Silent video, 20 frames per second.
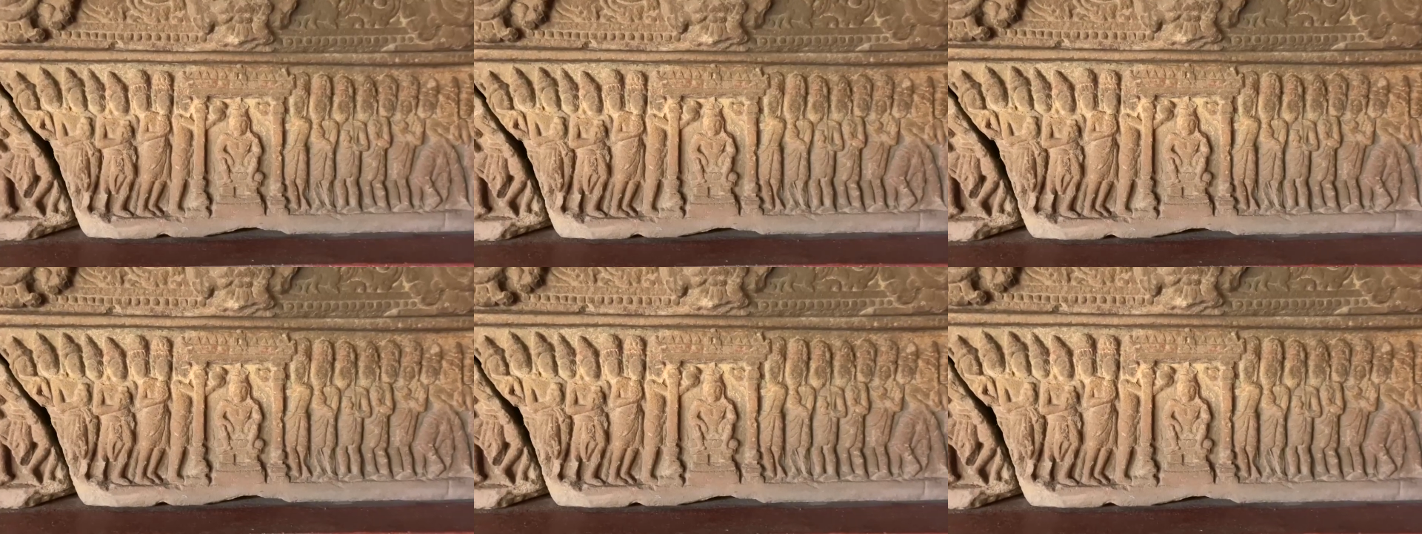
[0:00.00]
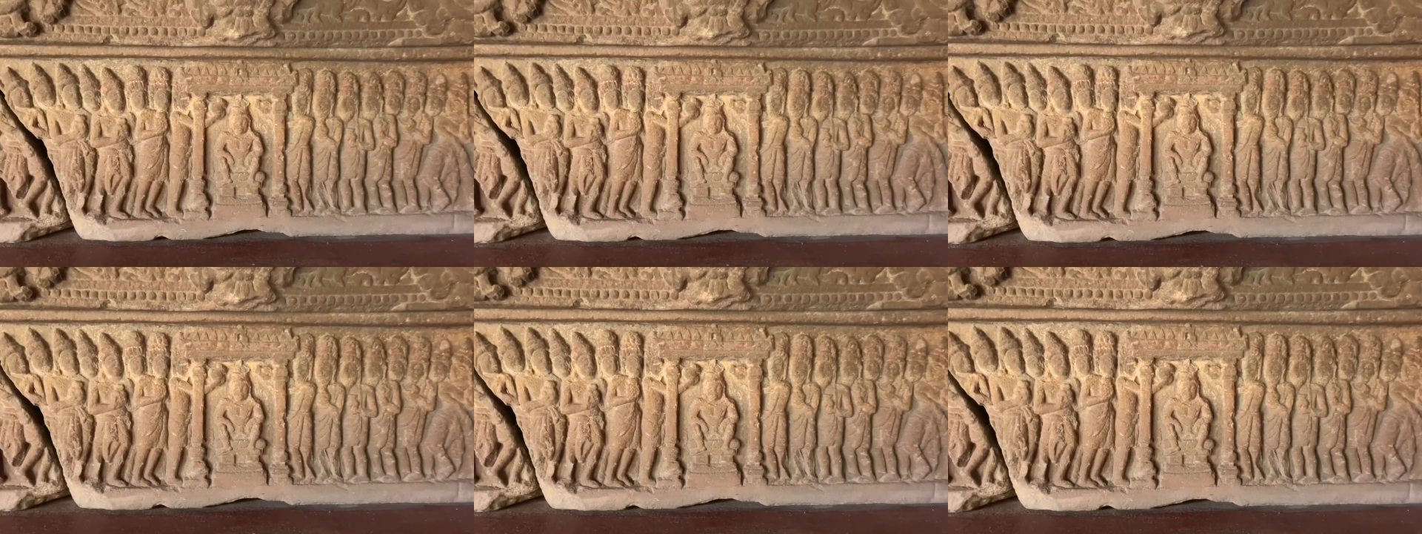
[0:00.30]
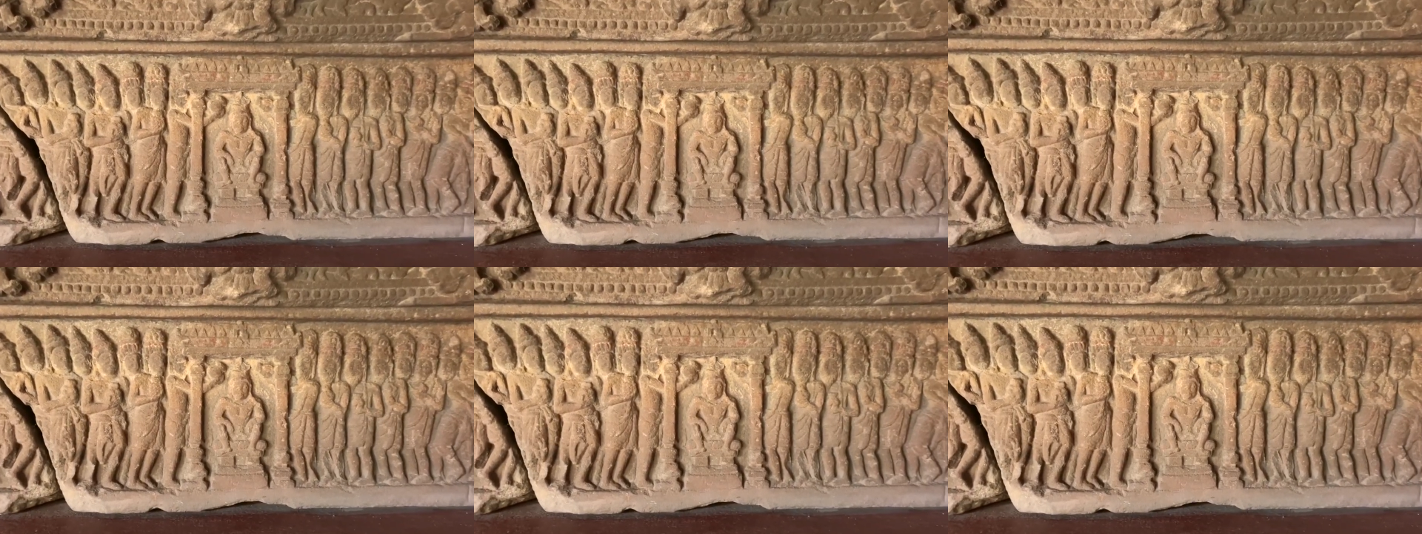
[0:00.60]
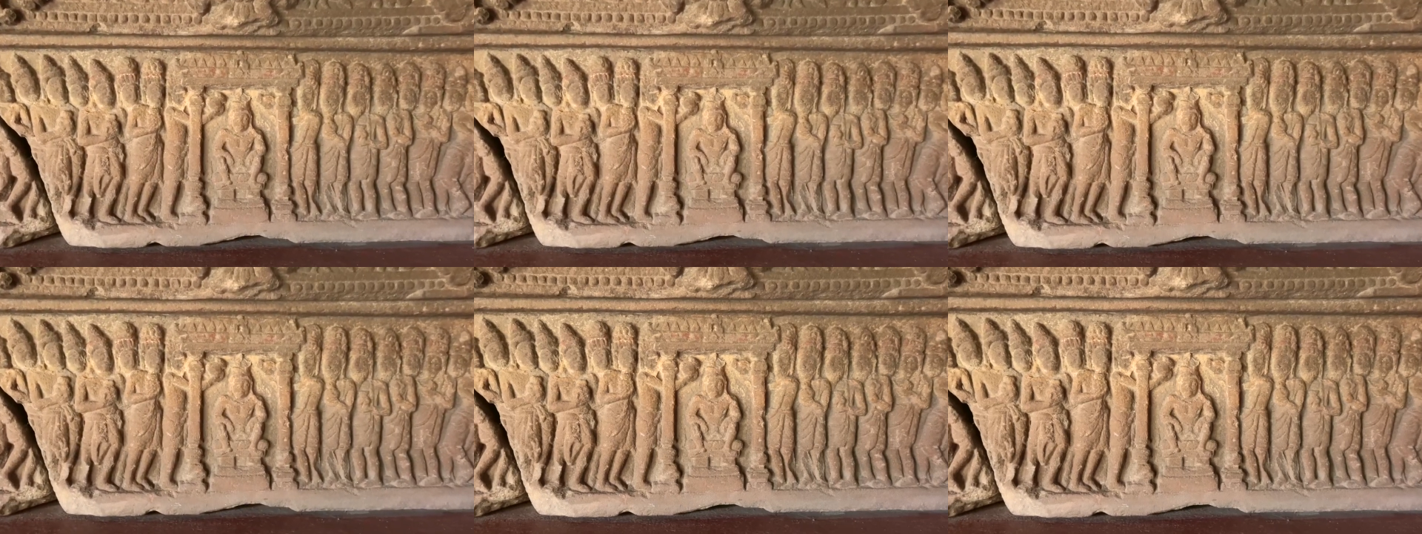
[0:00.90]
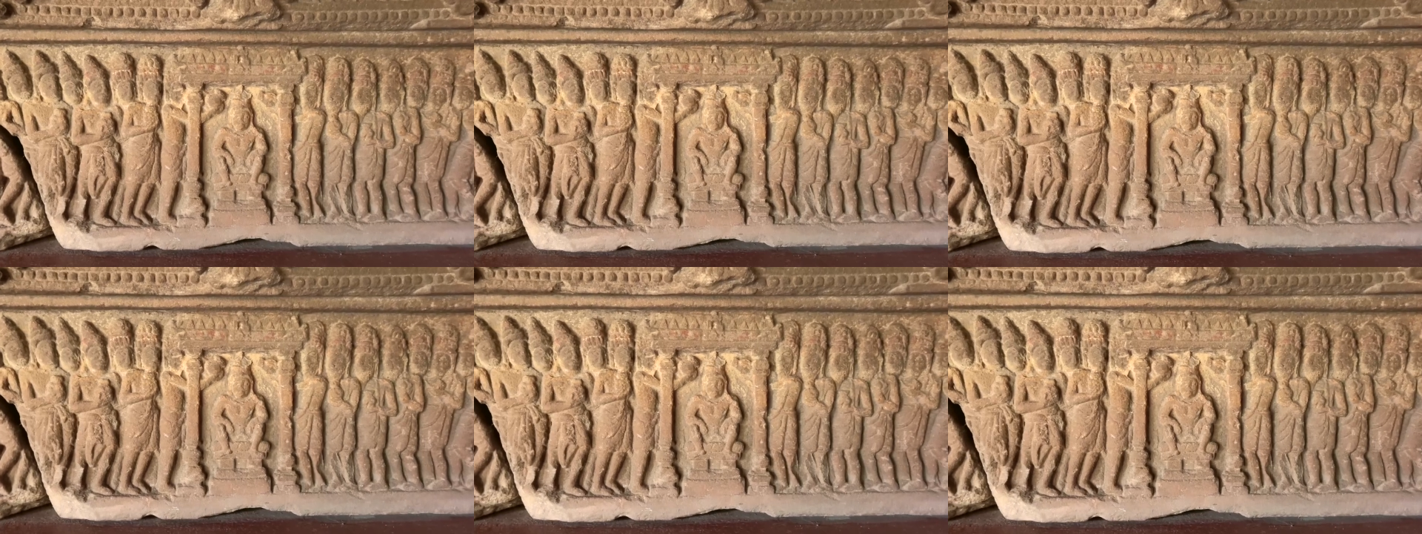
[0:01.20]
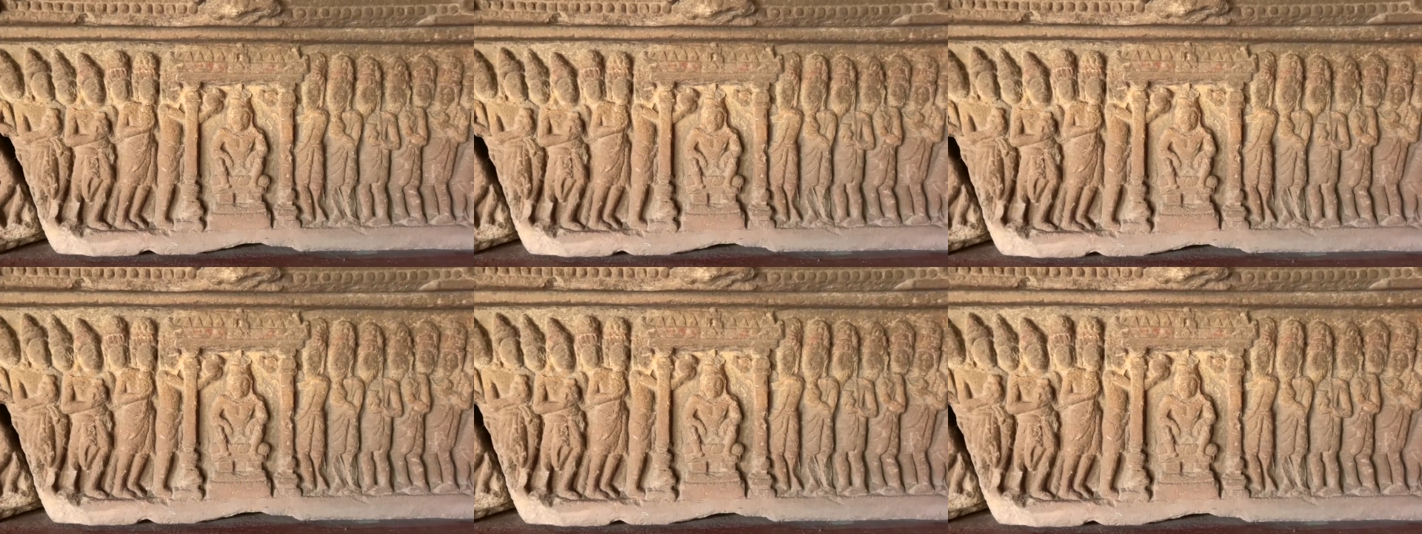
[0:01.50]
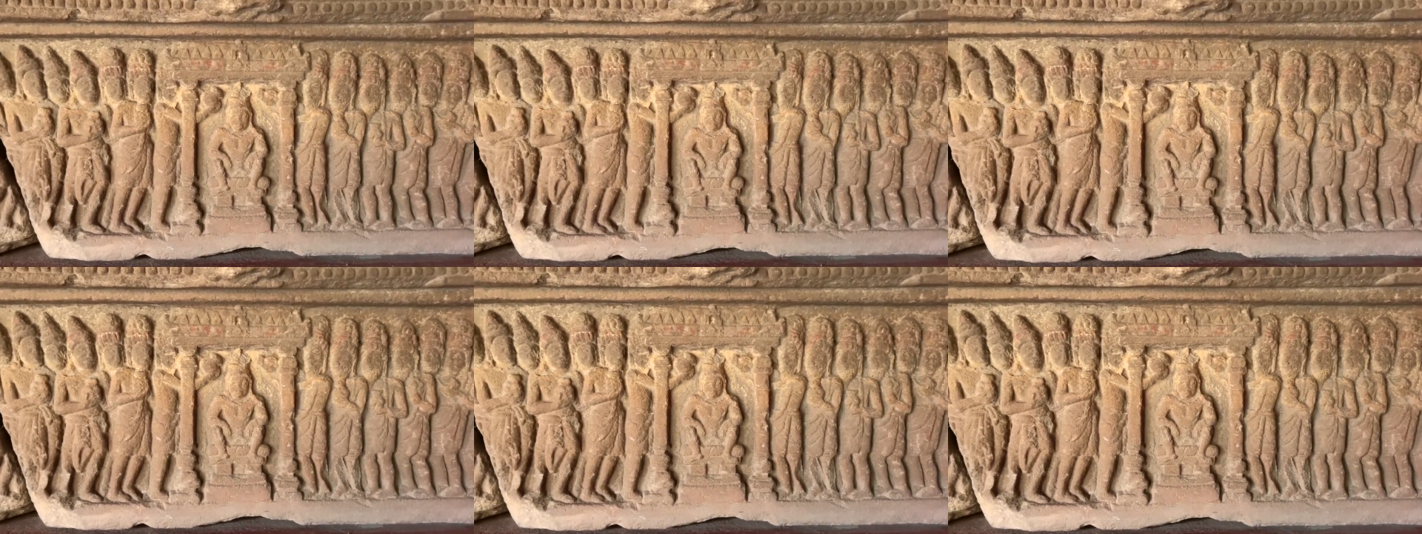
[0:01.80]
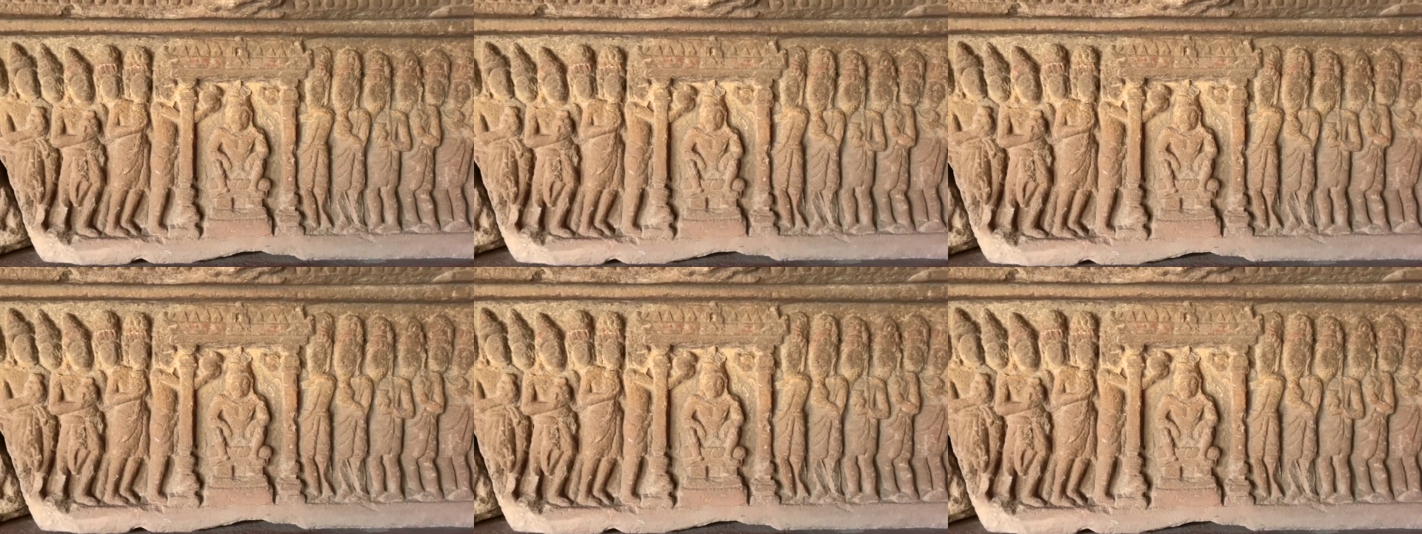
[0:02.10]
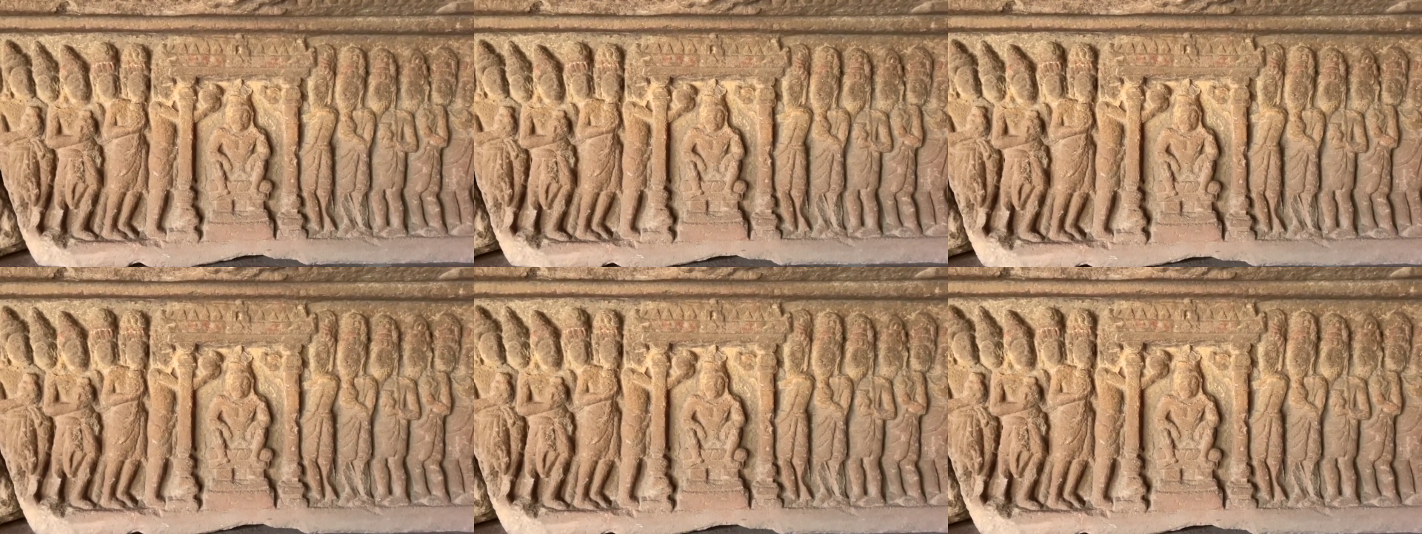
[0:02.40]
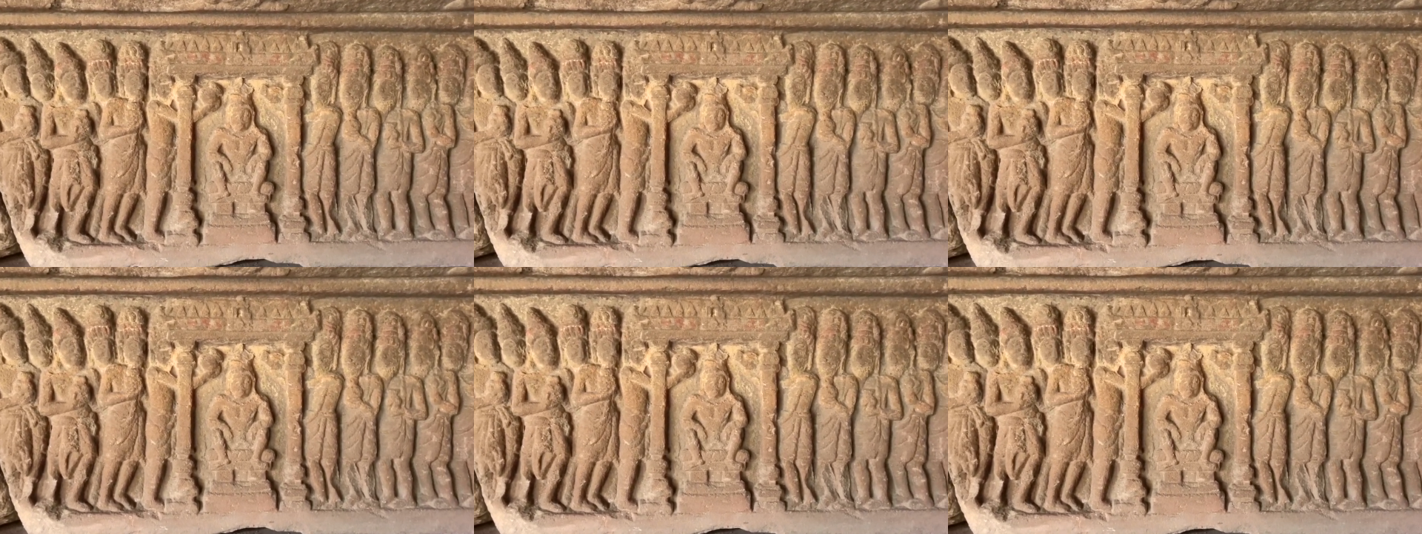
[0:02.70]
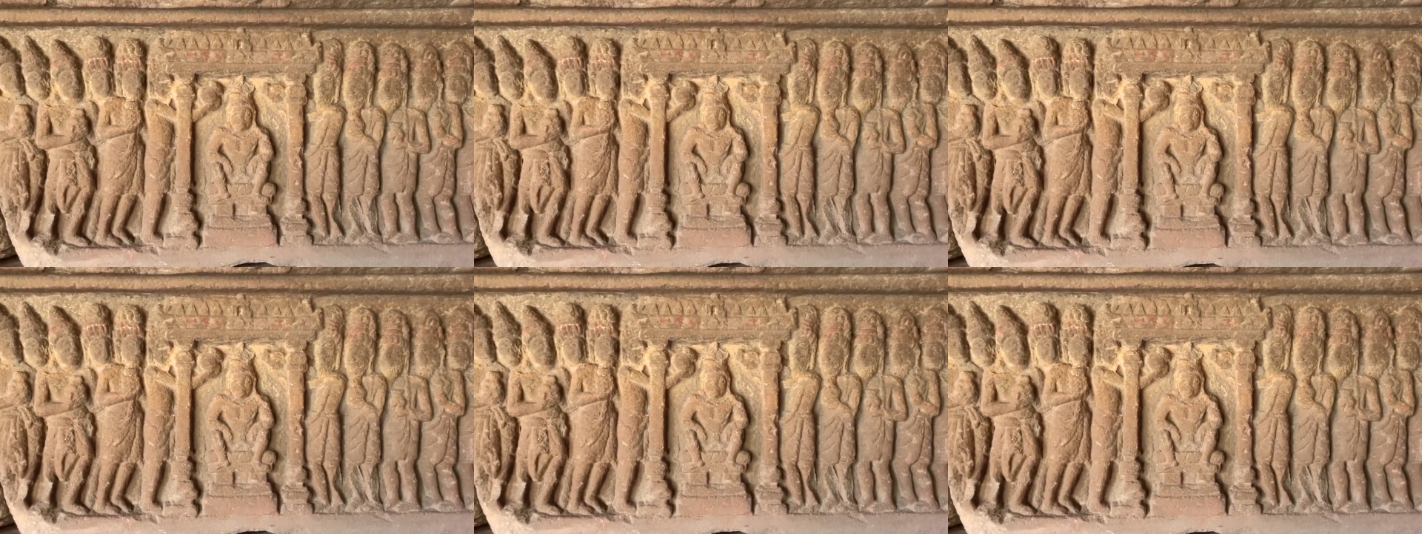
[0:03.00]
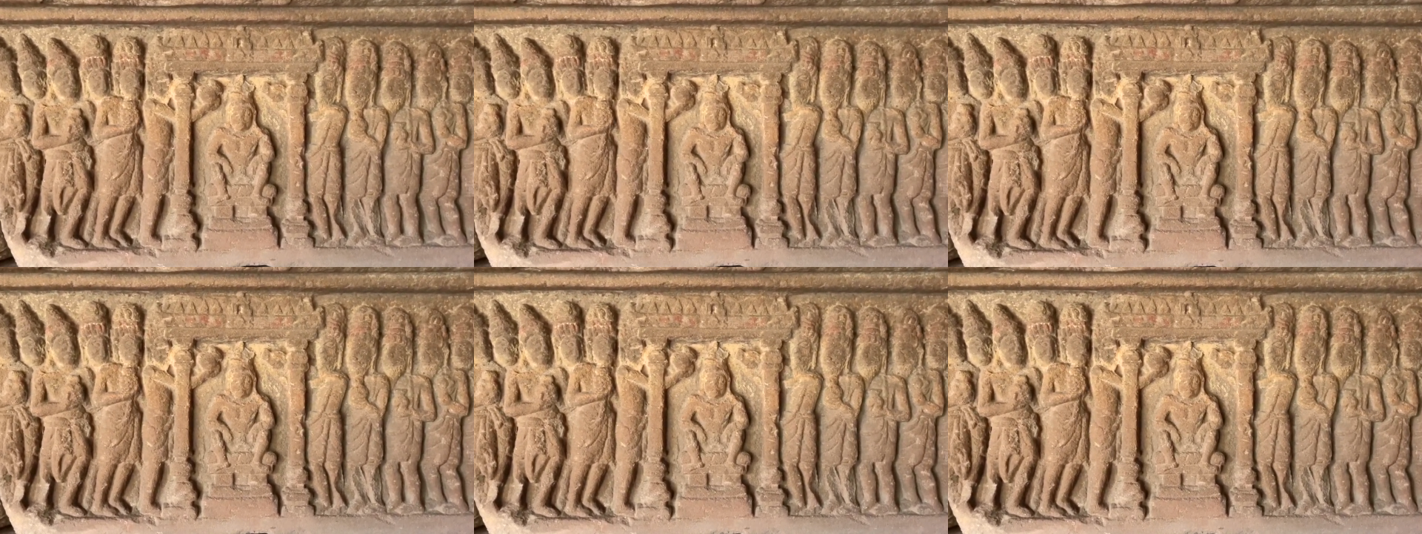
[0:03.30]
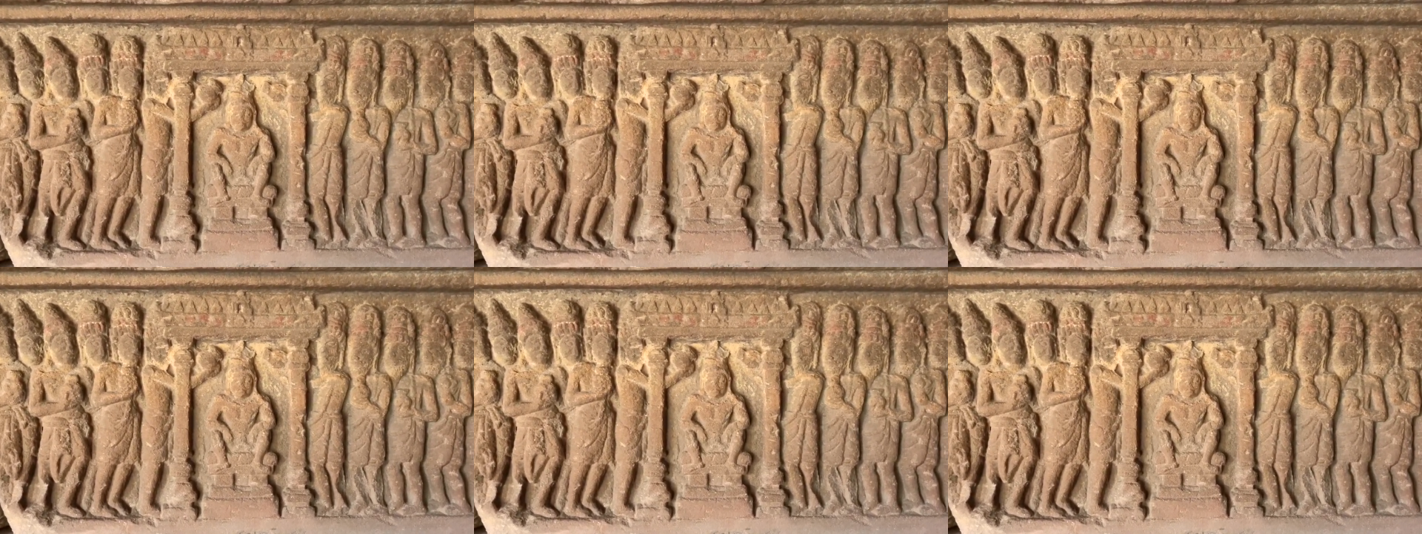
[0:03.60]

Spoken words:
[unreadable: no face in view]